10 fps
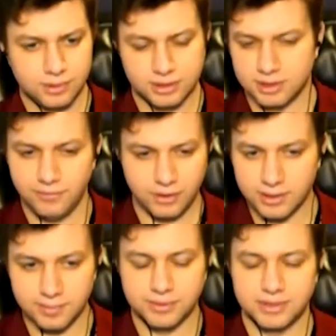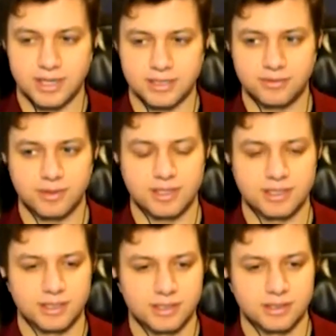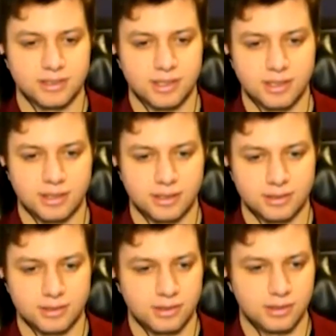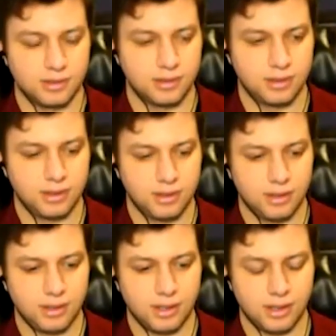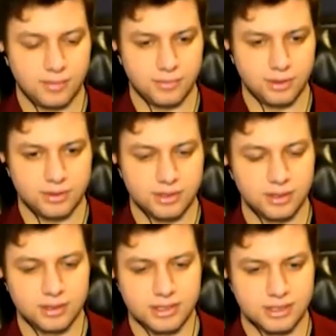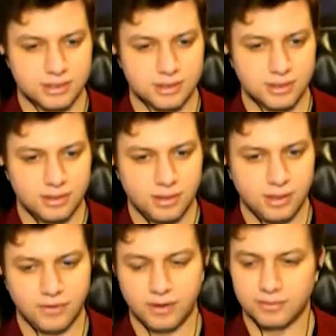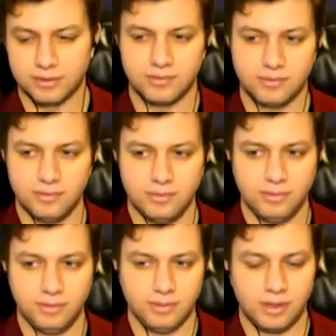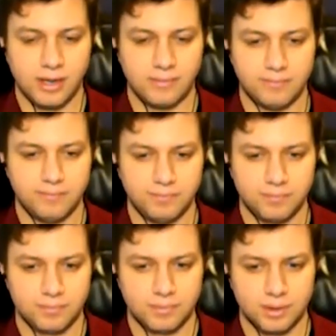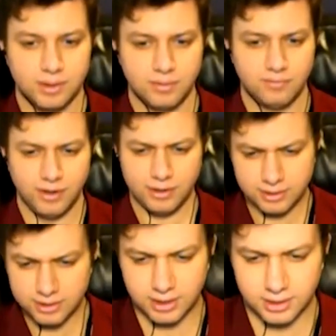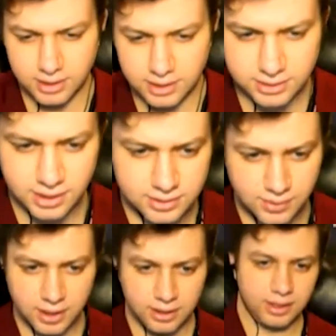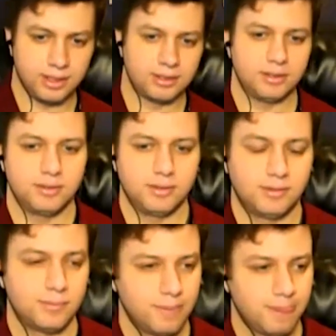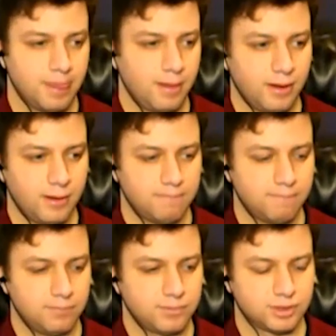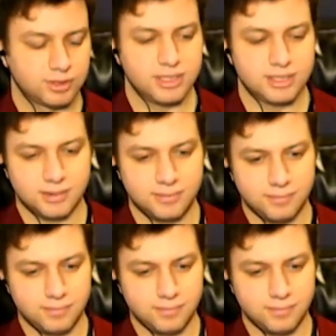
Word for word: the stuff on imprecise credences and um, utilities I found was um, very interesting as, as well. And um, so just as a